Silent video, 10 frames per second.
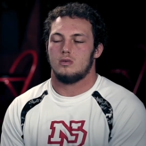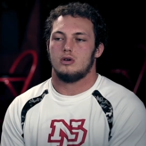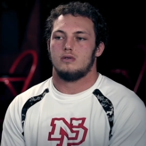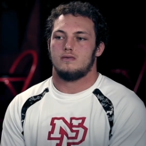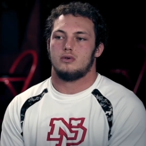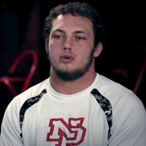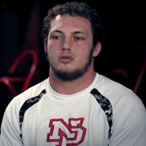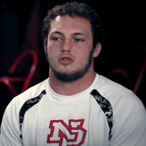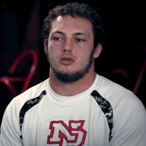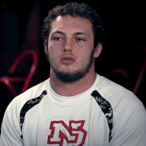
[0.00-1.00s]
Well,
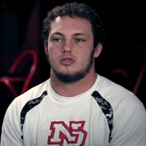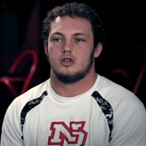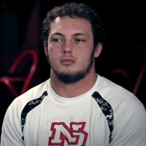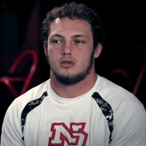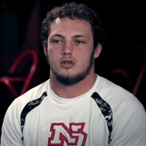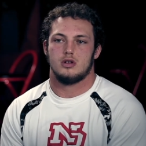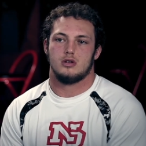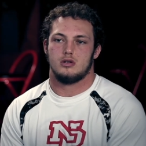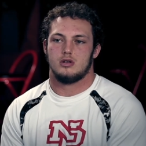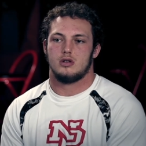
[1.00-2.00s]
first, it was something
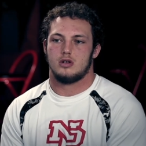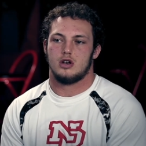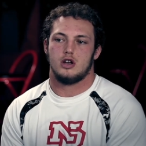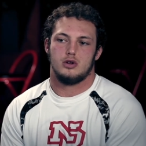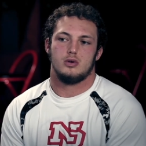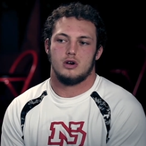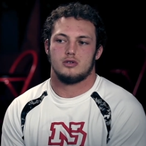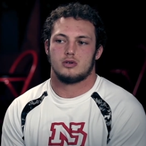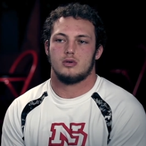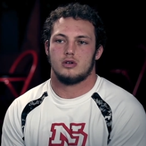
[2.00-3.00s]
that I knew I
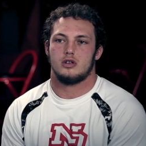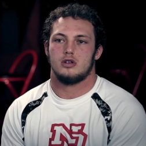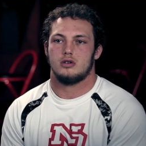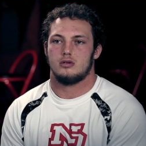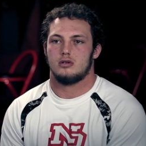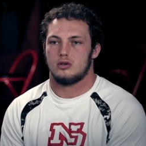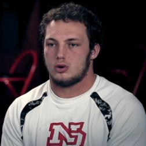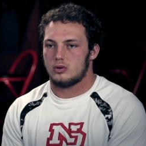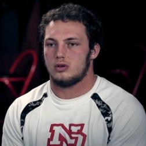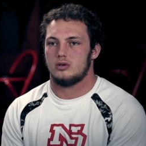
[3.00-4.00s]
was going to get
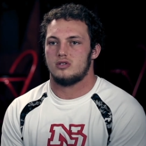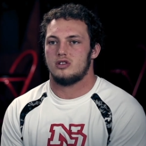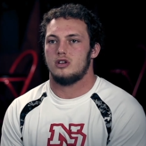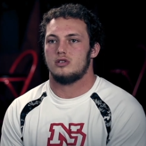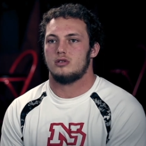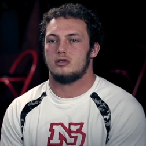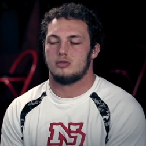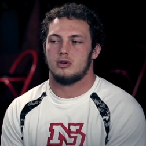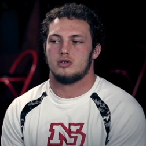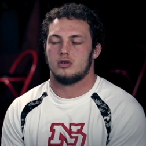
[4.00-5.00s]
early in the season,
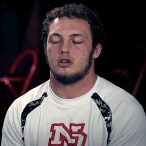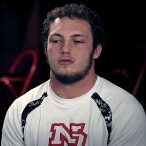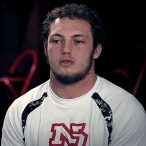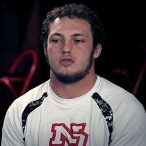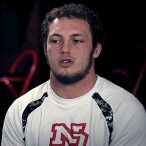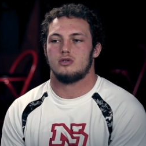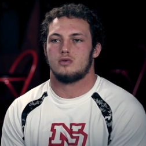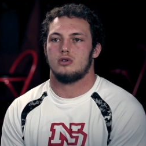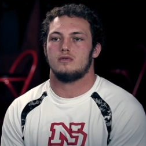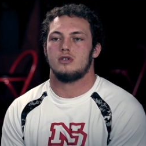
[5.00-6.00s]
especially after a Center
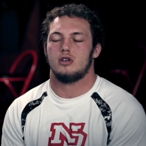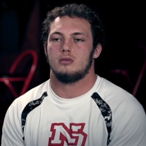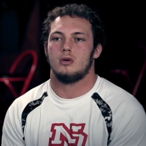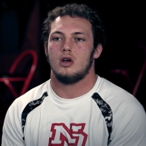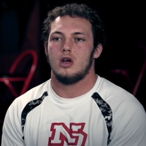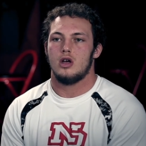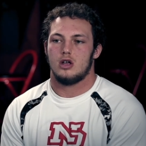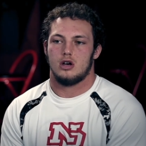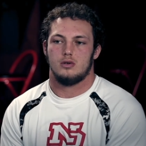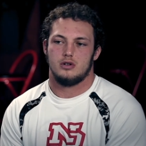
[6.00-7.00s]
Grove game.
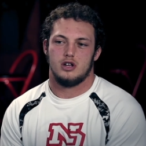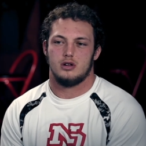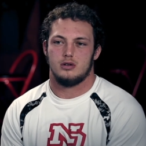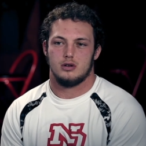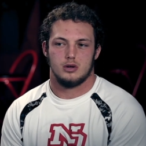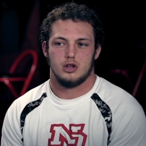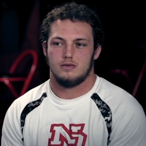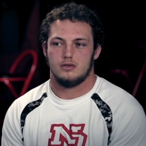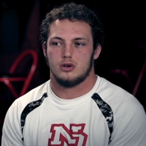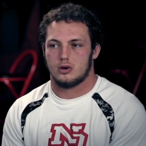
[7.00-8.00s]
I only needed
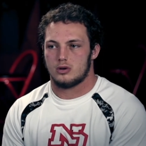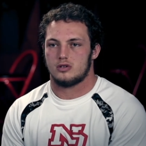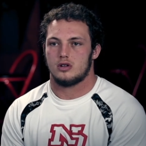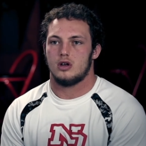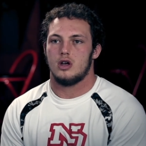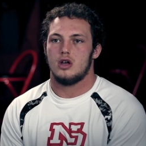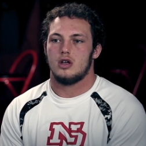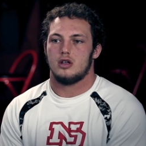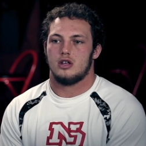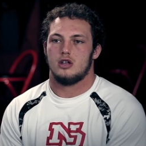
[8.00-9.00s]
11 yards.
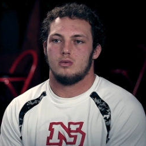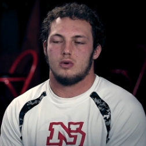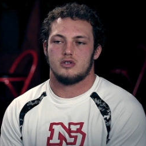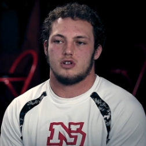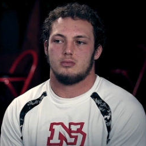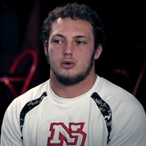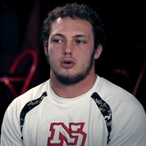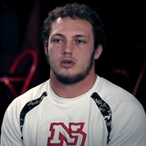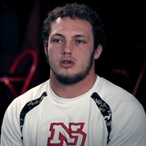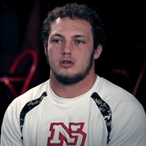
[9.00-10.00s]
And once I
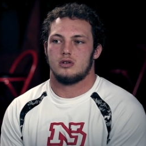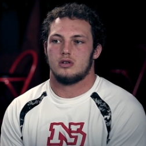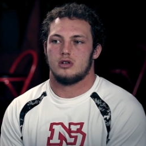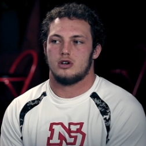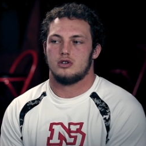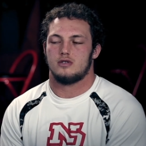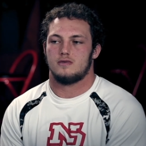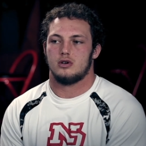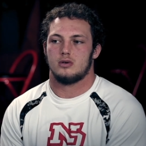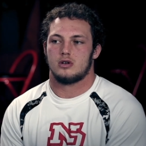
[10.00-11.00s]
broke it, I just
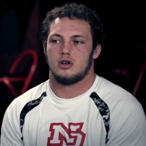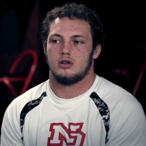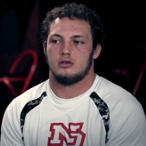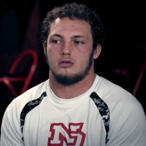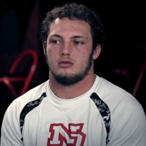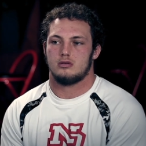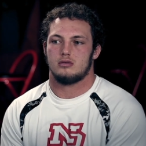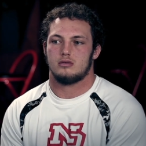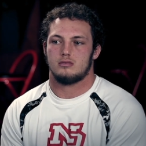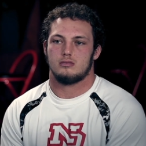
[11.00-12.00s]
felt kind of
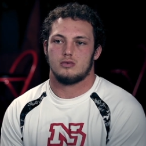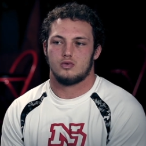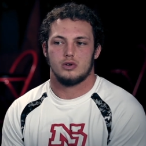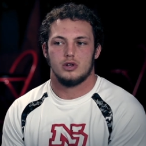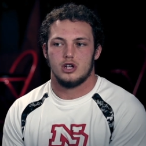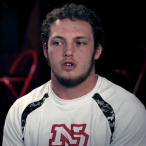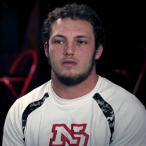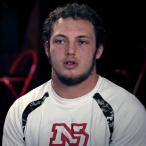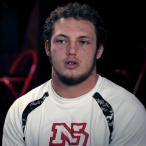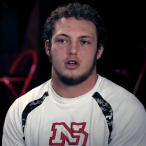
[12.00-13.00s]
relieved
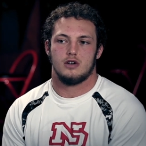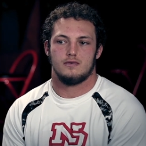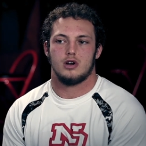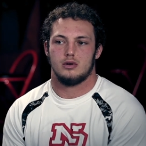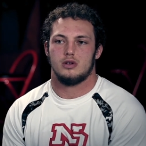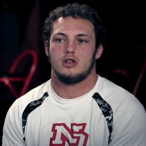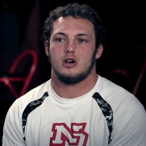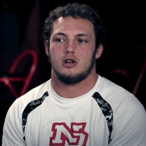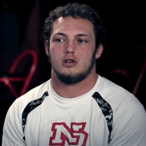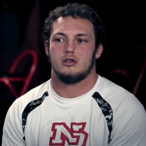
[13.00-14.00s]
that I finally
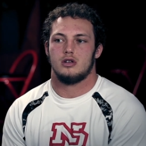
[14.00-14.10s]
got it